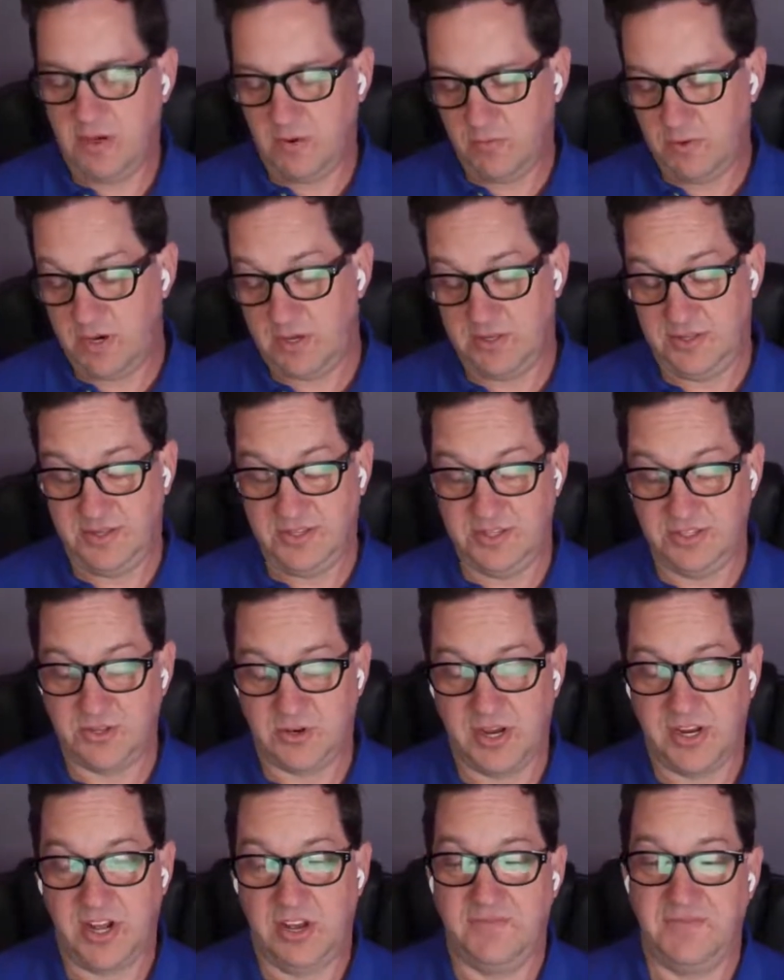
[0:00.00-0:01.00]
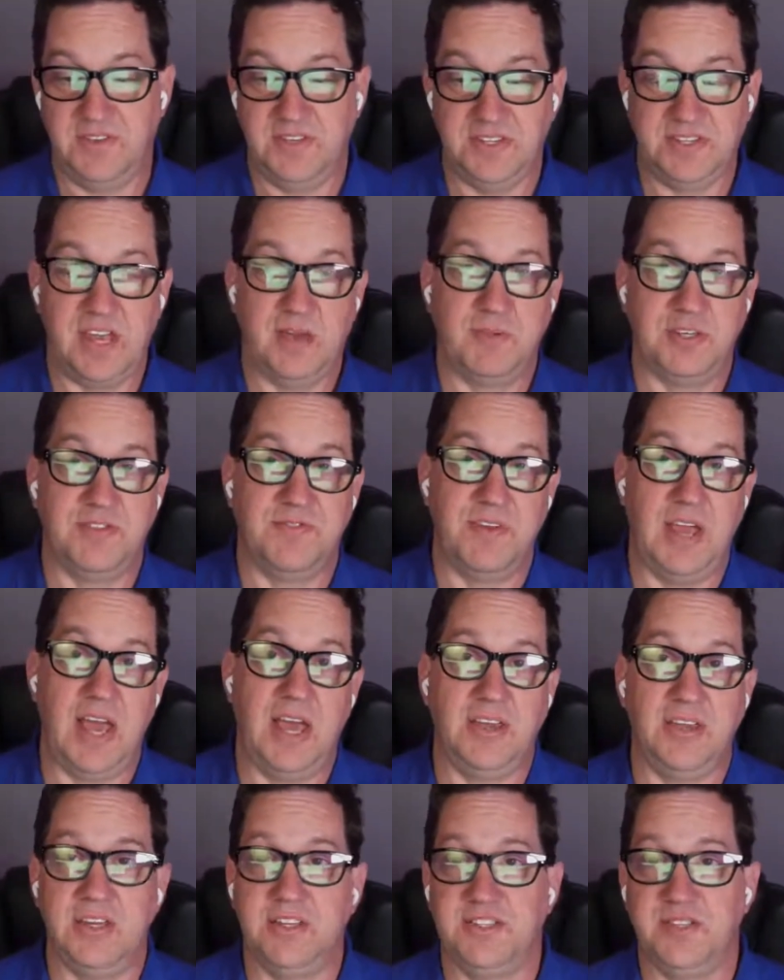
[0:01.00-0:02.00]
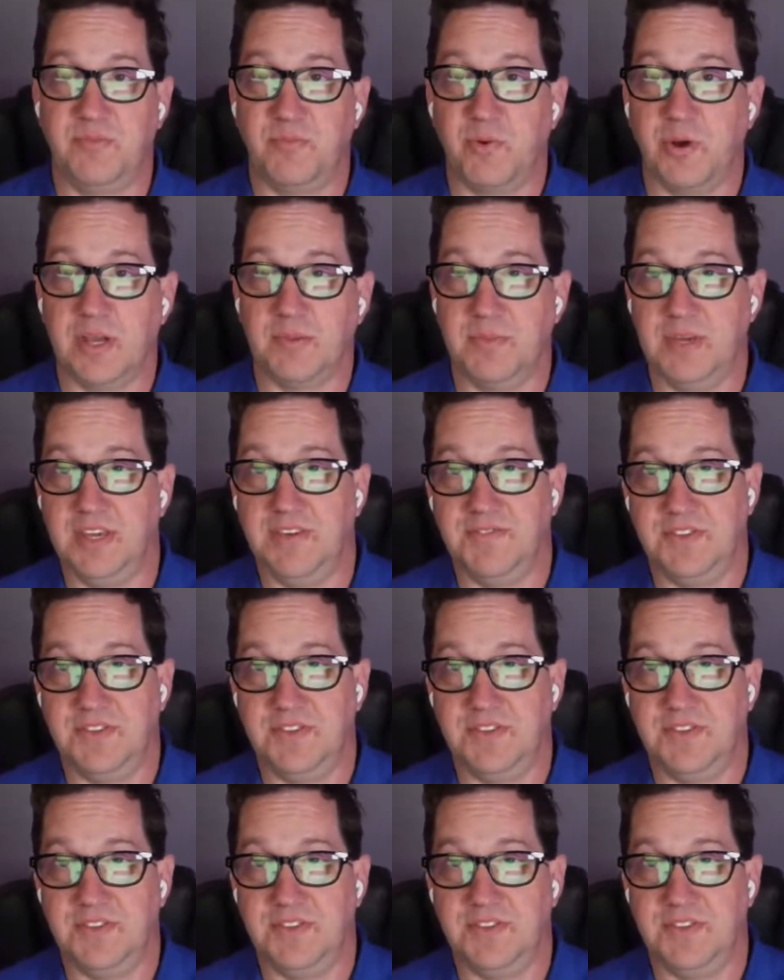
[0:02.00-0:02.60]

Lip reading: Well, the trade-off is, how much value does it bring me?